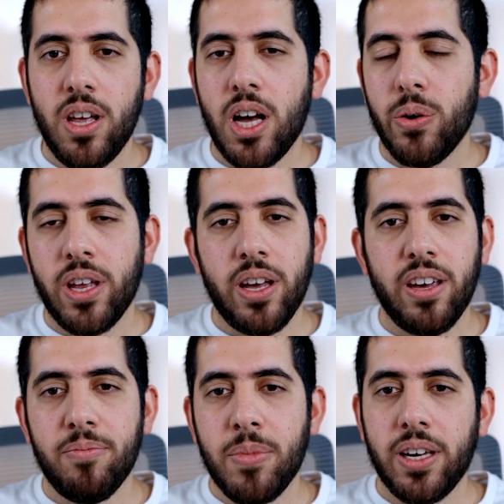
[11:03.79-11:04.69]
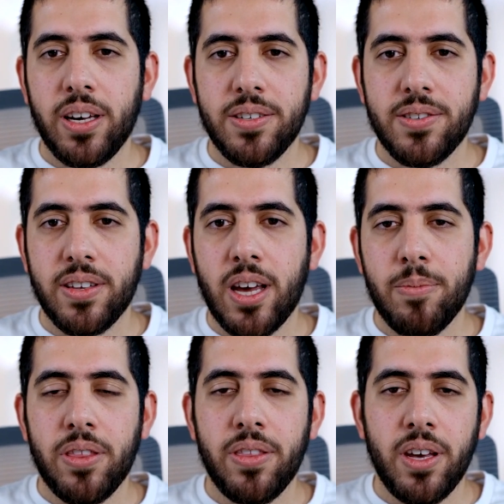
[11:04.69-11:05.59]
How can I give my kids the
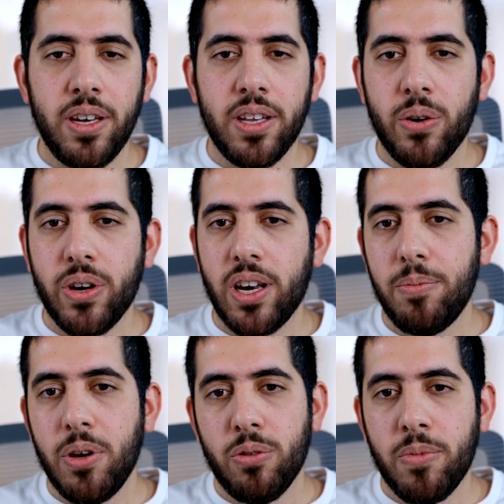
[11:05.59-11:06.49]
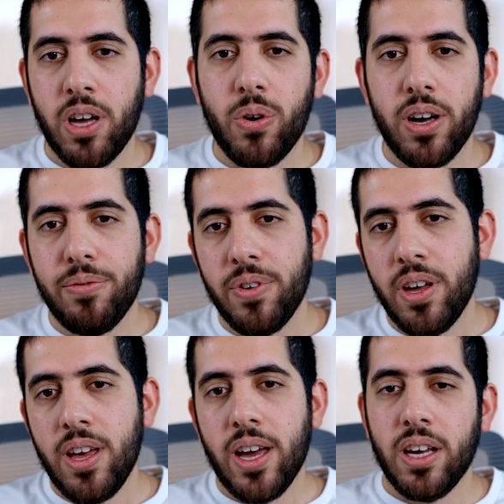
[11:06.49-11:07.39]
time that they need? How can I be with my wife
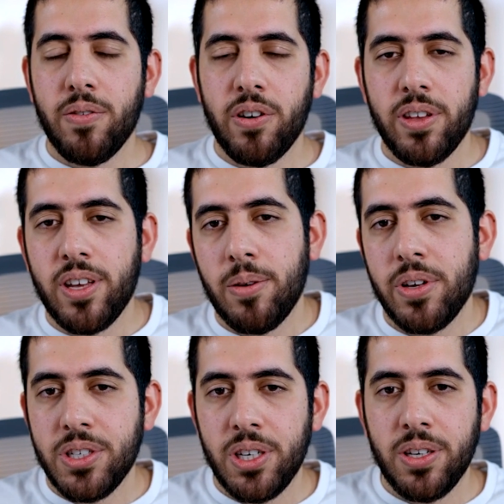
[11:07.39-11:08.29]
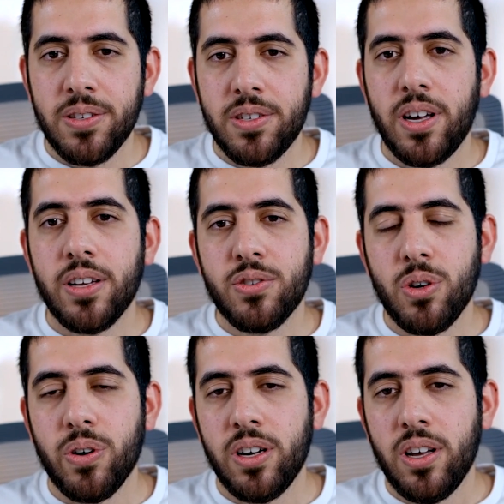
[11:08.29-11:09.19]
and give her the time that she needs? And
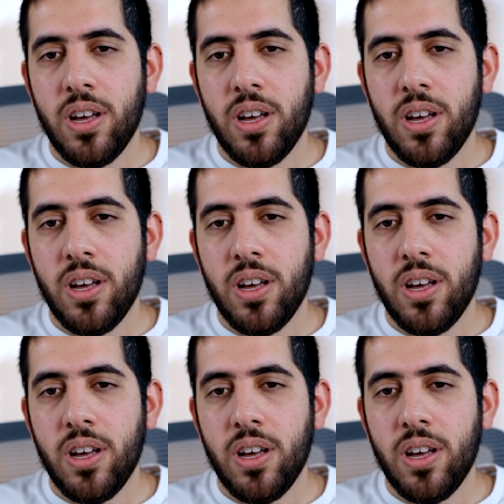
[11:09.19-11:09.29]
so on.